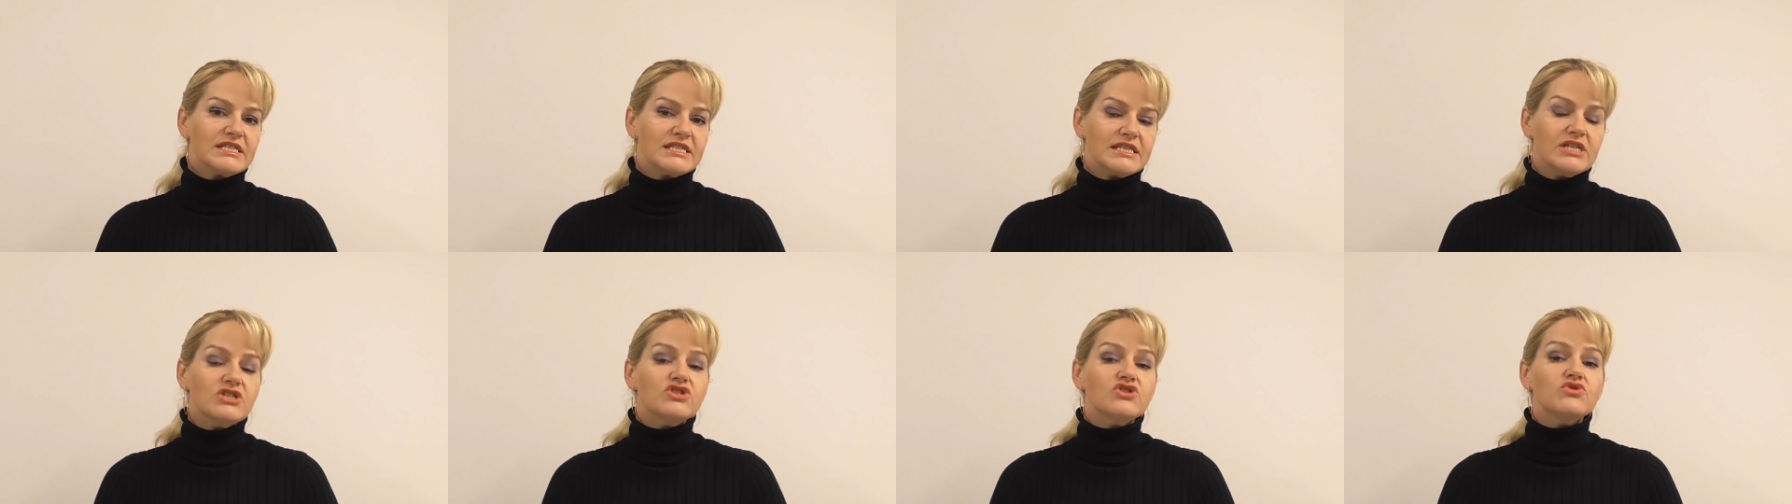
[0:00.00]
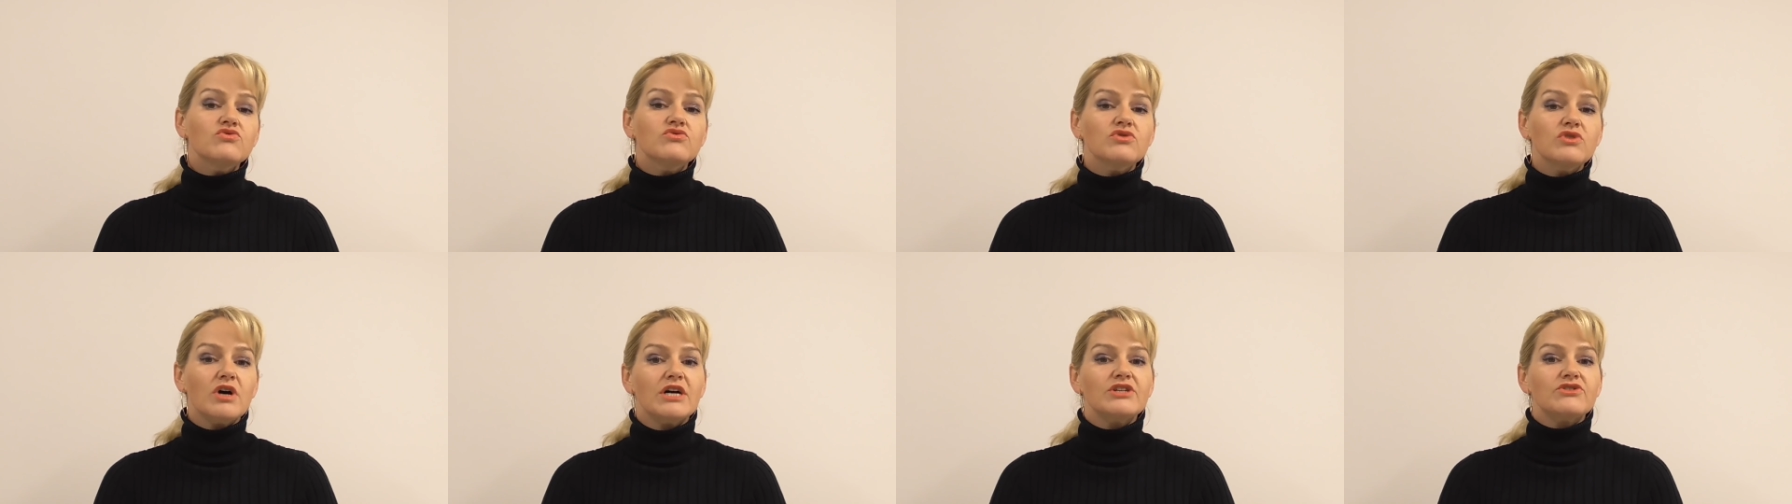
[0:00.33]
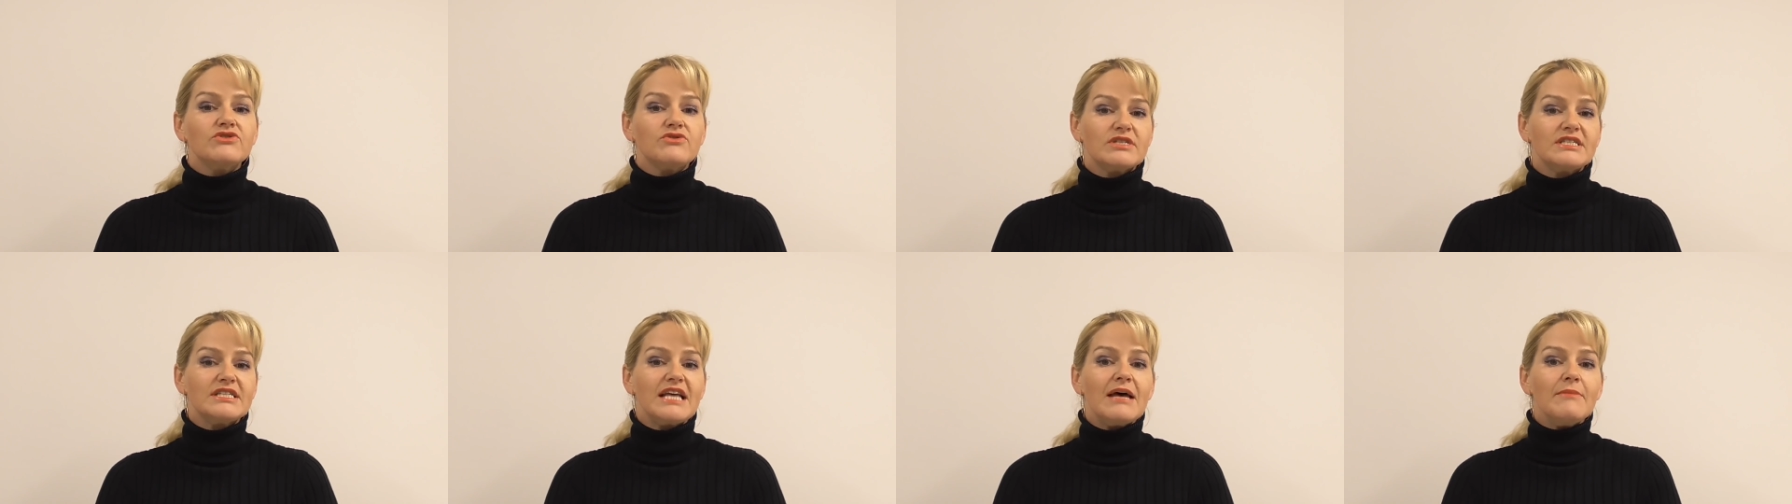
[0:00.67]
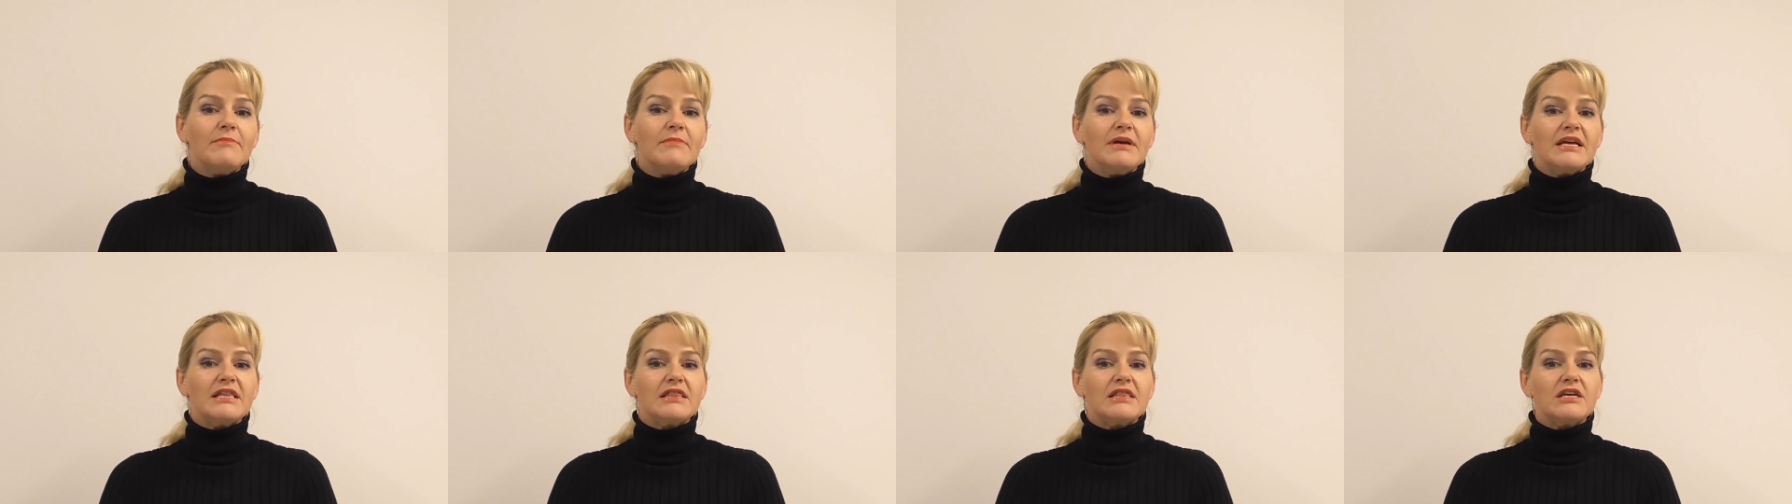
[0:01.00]
residual nitrous
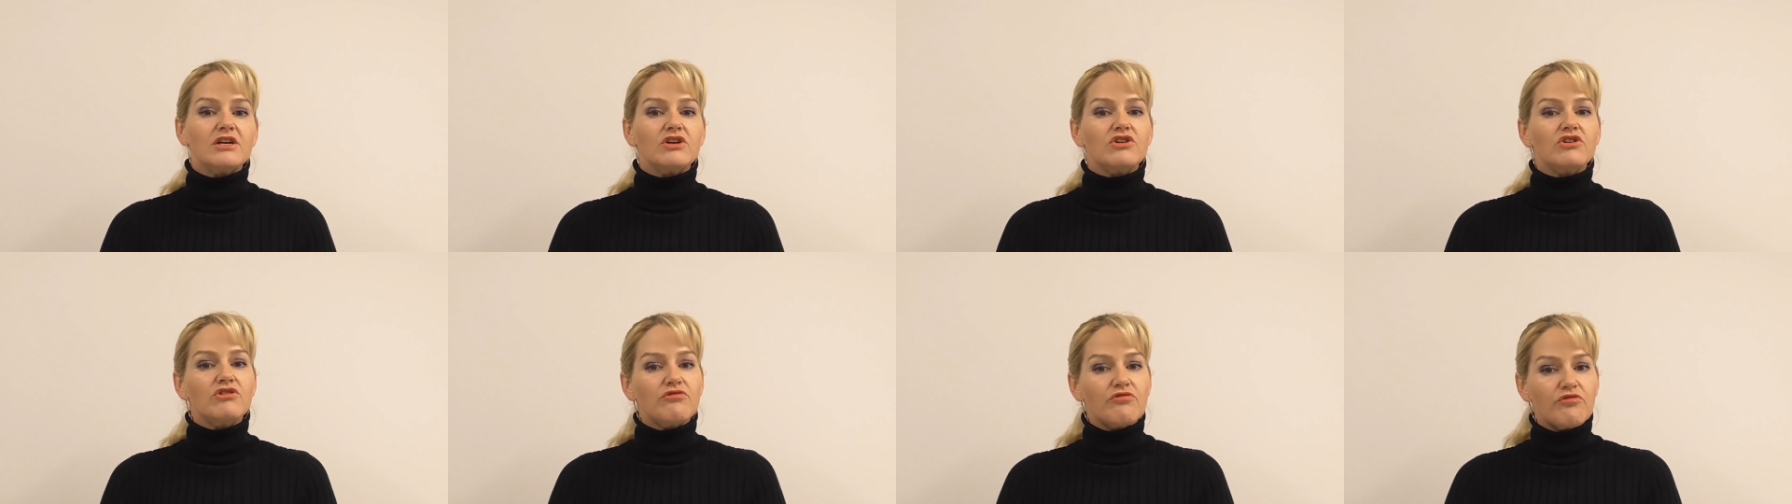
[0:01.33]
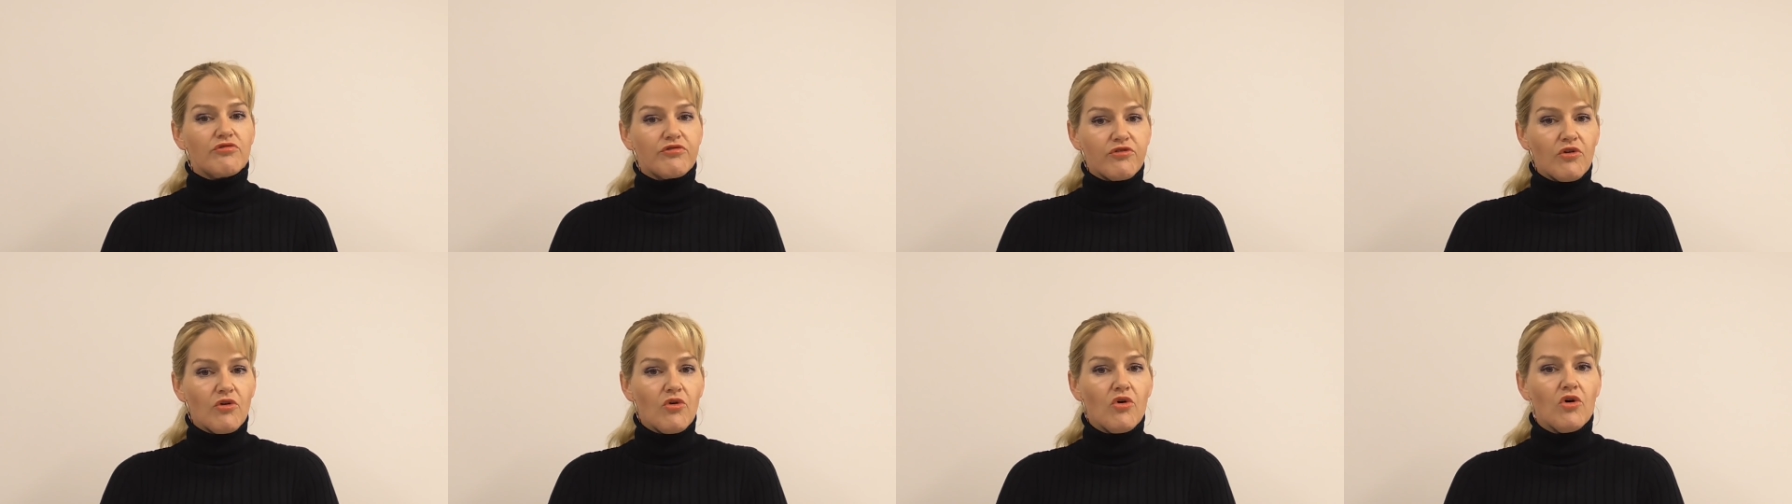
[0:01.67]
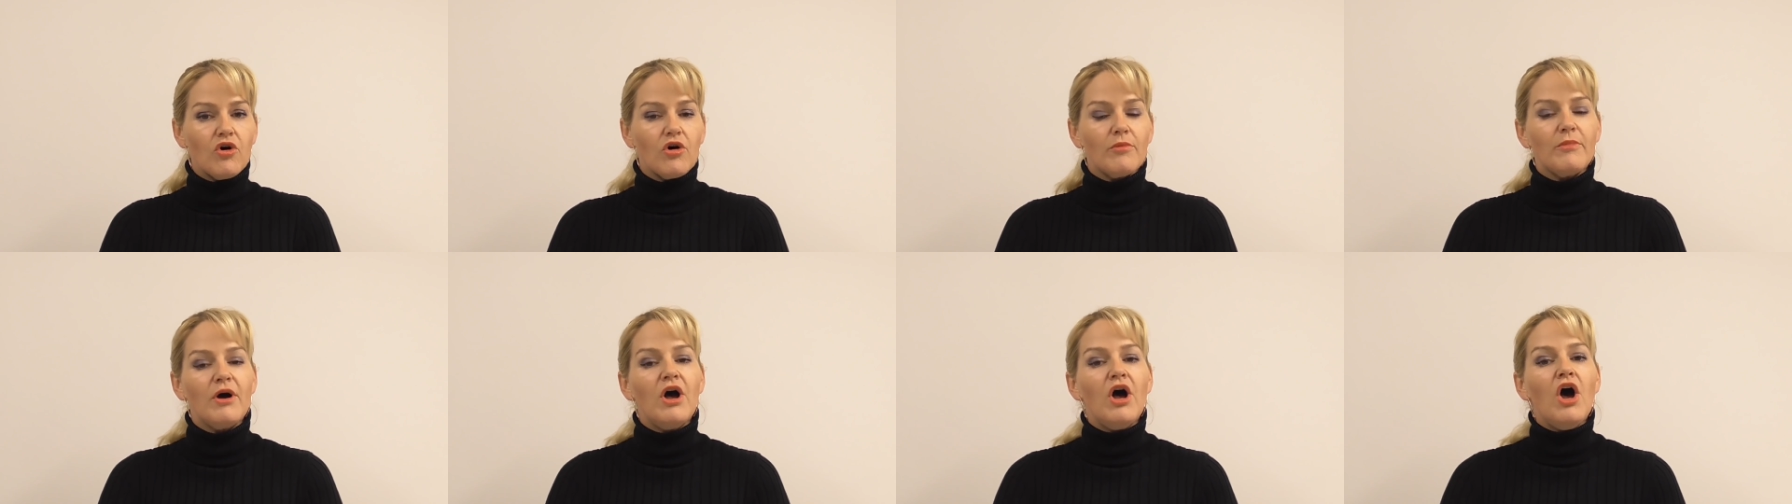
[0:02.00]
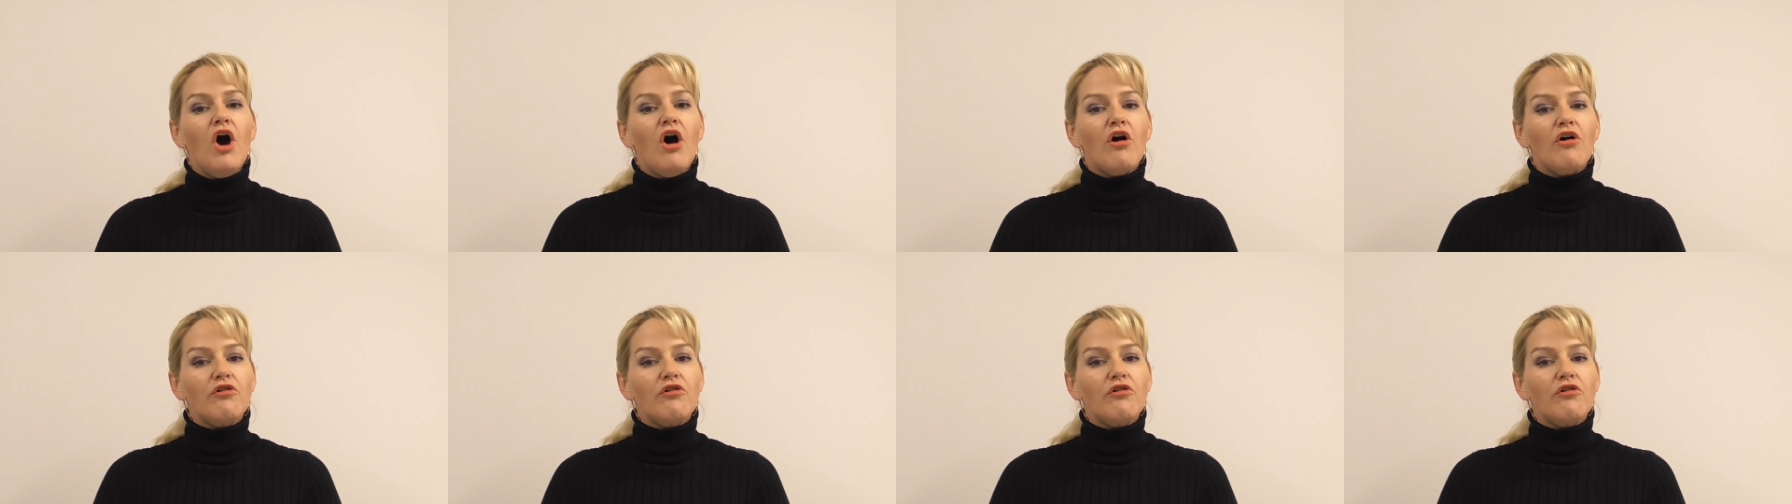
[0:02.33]
amine that can form